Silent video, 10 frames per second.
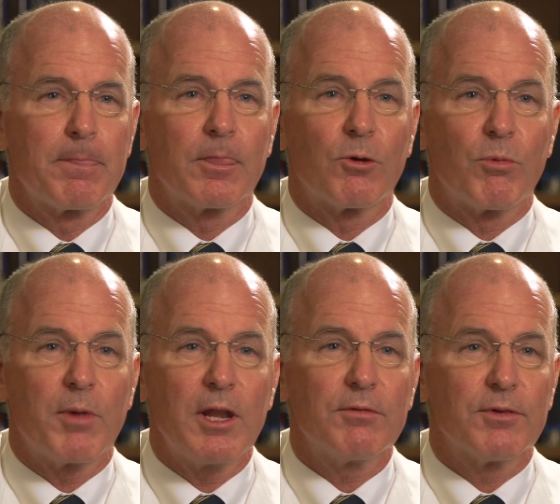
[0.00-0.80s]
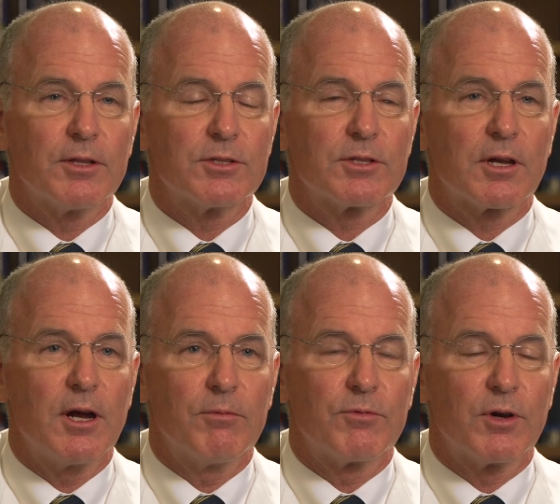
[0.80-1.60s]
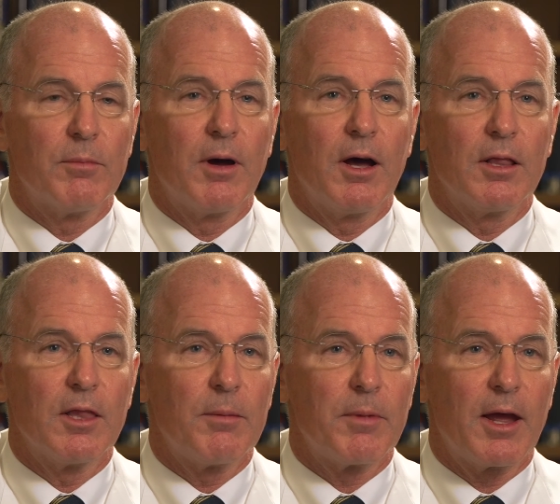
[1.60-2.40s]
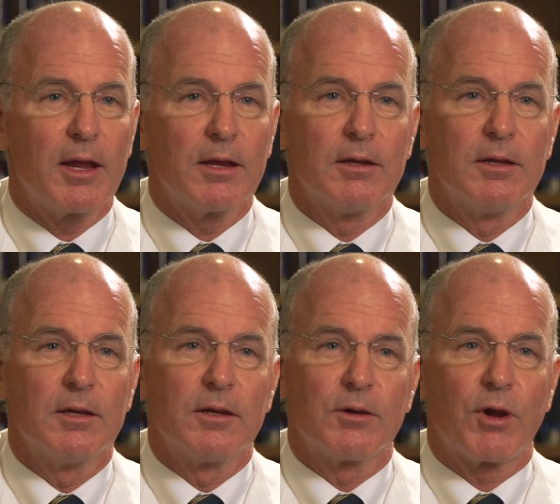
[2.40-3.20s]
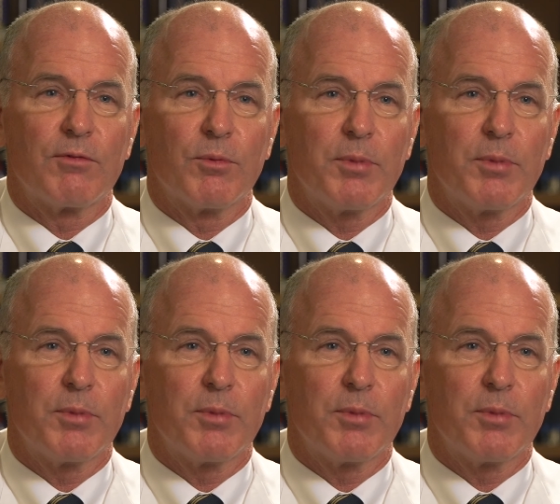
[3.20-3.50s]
The remaining funds to come from alumni, grateful